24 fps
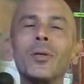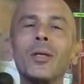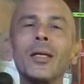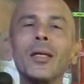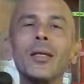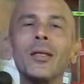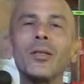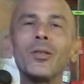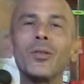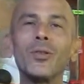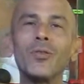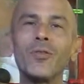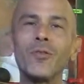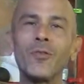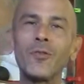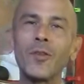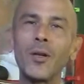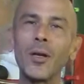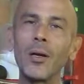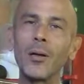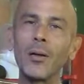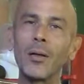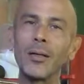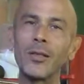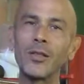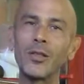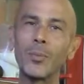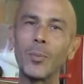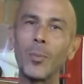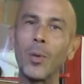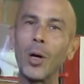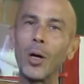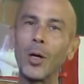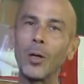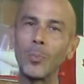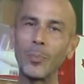into fairly
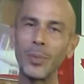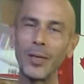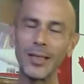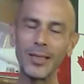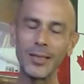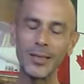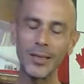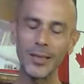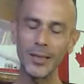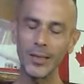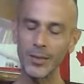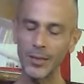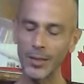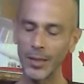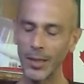small pieces